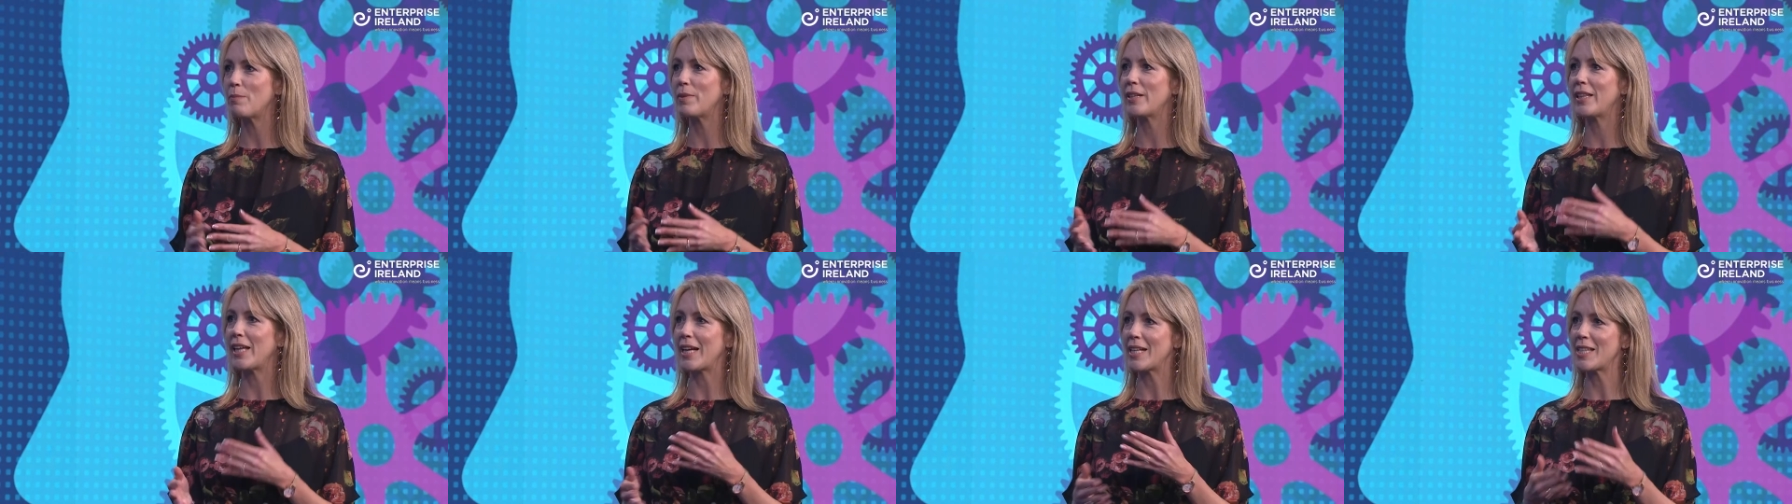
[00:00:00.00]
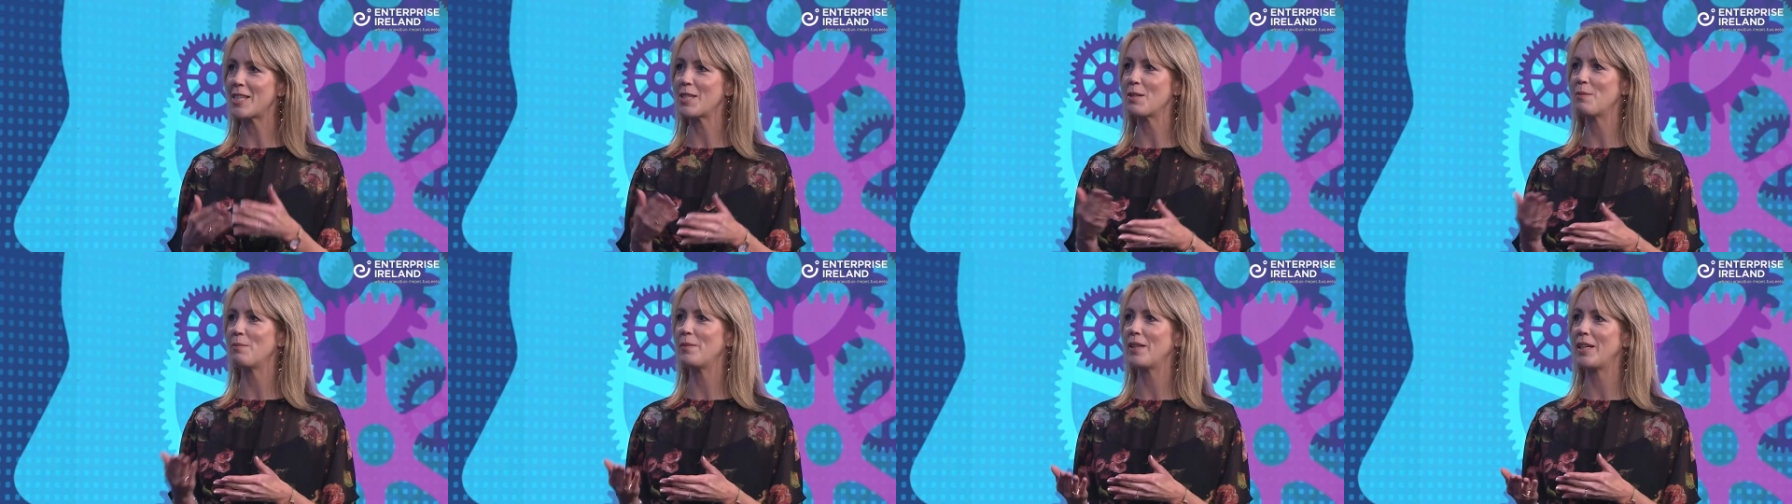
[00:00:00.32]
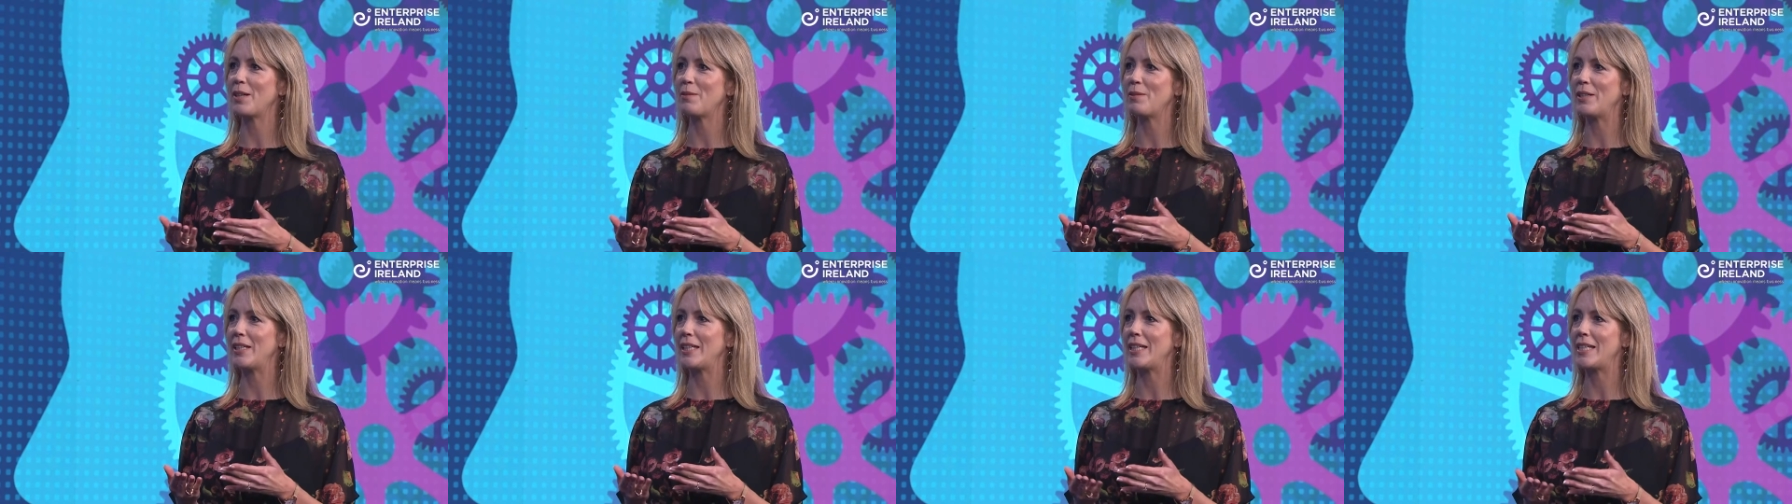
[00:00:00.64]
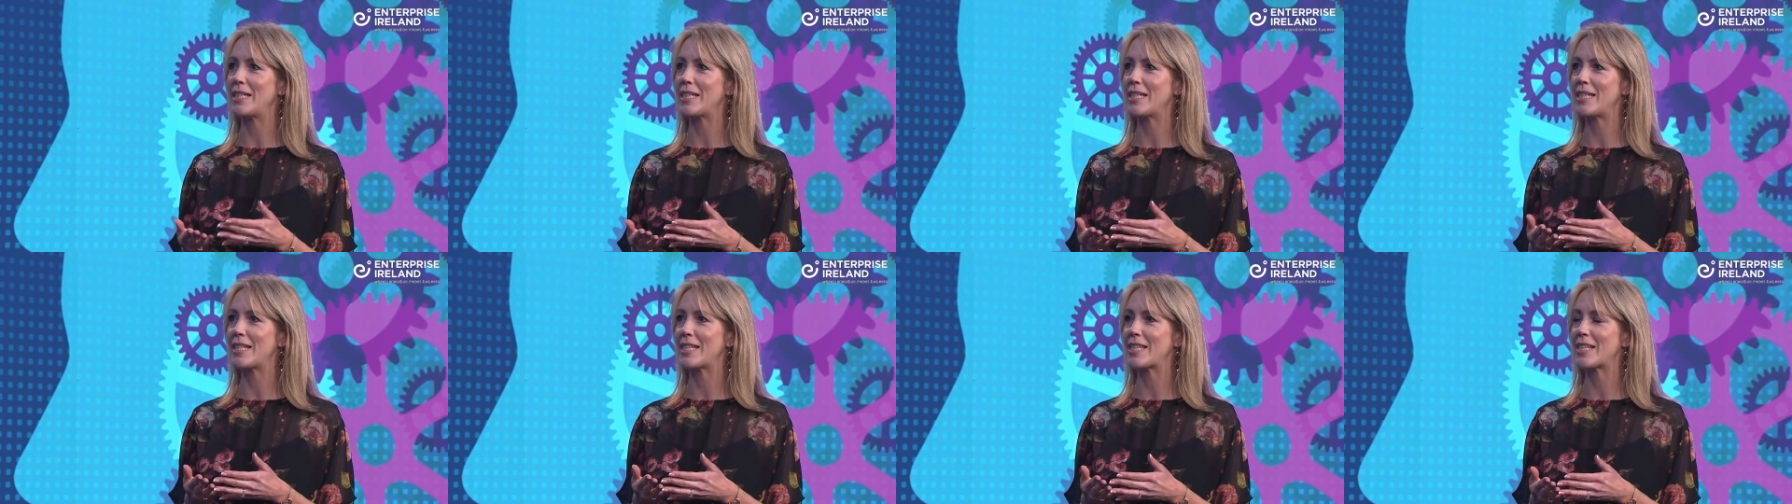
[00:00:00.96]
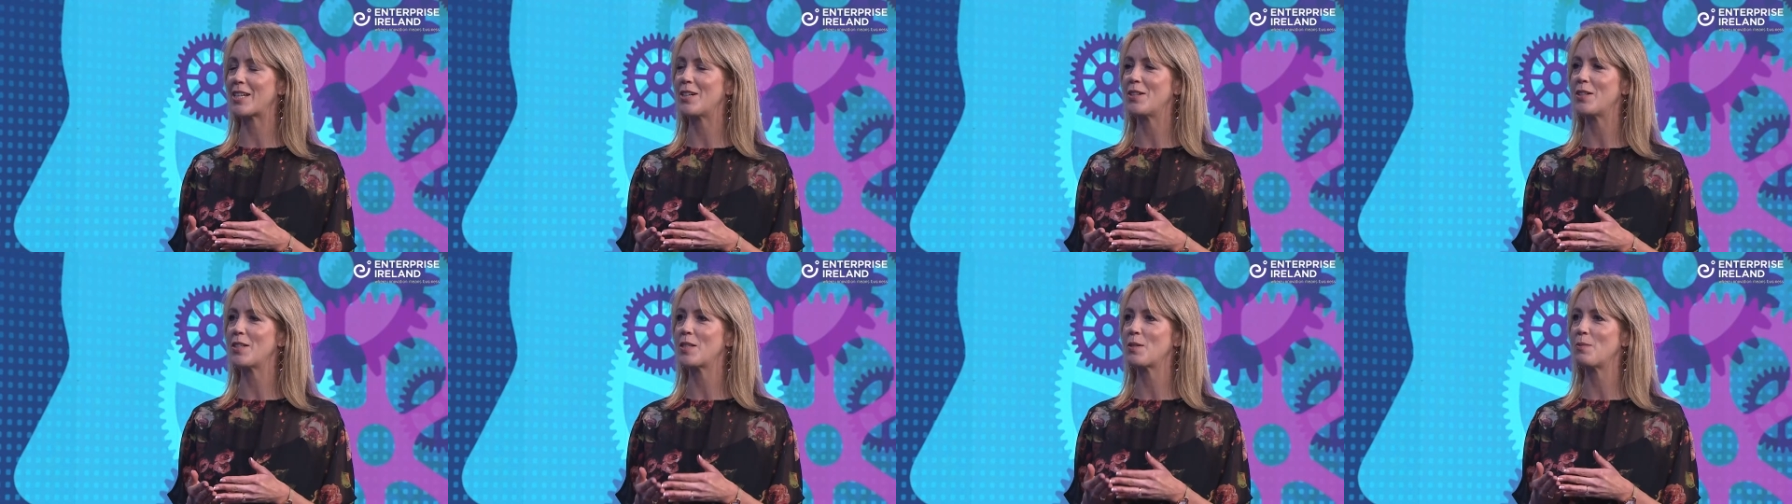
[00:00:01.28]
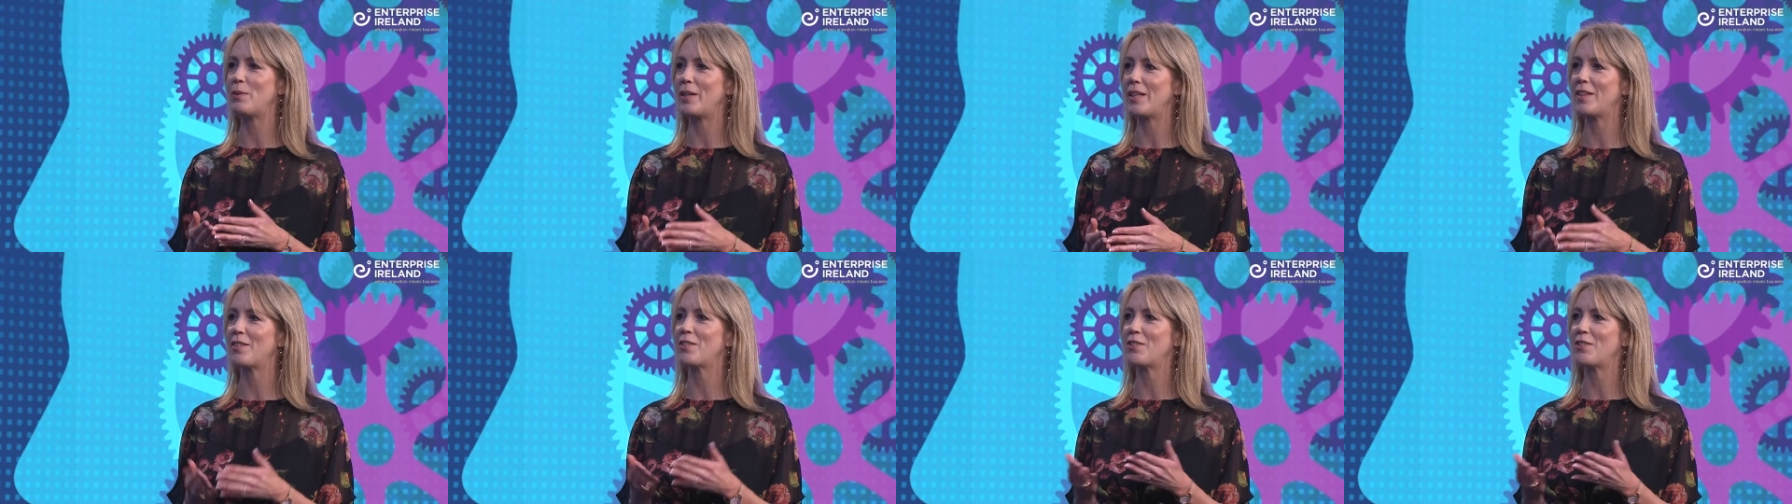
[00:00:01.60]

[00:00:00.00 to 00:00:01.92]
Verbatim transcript: but that's something we'll need to discuss with